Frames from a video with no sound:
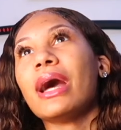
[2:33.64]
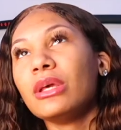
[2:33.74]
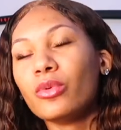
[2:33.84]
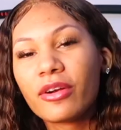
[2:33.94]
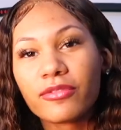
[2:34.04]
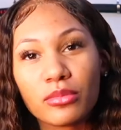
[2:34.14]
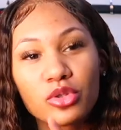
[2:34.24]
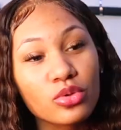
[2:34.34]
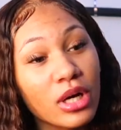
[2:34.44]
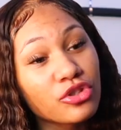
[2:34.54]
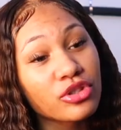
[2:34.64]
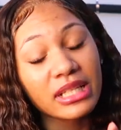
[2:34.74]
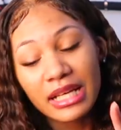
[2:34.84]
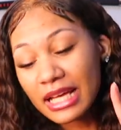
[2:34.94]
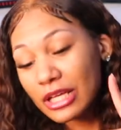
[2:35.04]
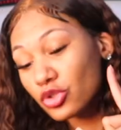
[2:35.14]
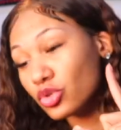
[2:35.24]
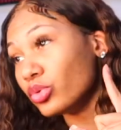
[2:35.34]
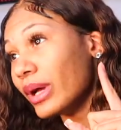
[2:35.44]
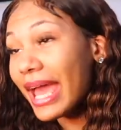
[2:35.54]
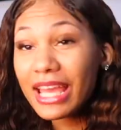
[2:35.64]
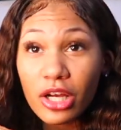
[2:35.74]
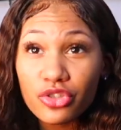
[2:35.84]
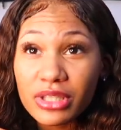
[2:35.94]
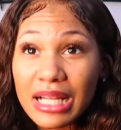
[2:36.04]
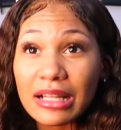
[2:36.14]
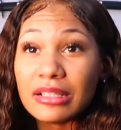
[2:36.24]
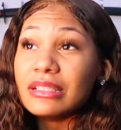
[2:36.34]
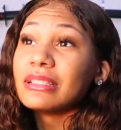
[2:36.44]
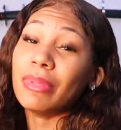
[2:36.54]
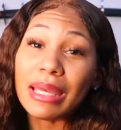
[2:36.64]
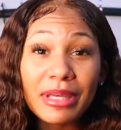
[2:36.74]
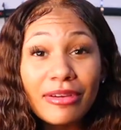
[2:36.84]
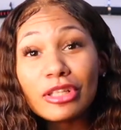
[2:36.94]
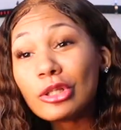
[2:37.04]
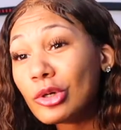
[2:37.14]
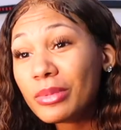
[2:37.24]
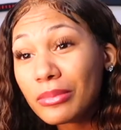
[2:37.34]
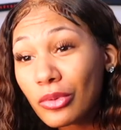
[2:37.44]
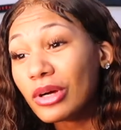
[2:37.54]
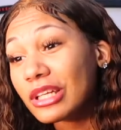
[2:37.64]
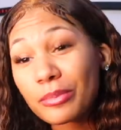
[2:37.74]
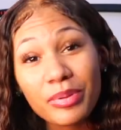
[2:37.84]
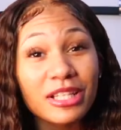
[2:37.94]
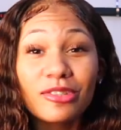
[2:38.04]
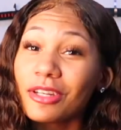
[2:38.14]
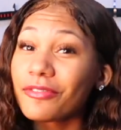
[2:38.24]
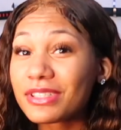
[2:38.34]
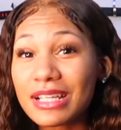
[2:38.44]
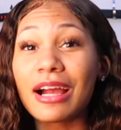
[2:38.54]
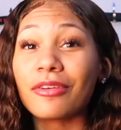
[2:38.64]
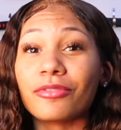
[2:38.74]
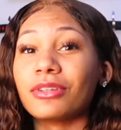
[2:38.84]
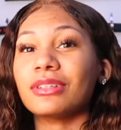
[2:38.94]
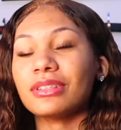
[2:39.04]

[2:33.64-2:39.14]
anywhere from 200 to $800, maybe even a little bit more. It depends on the photographer.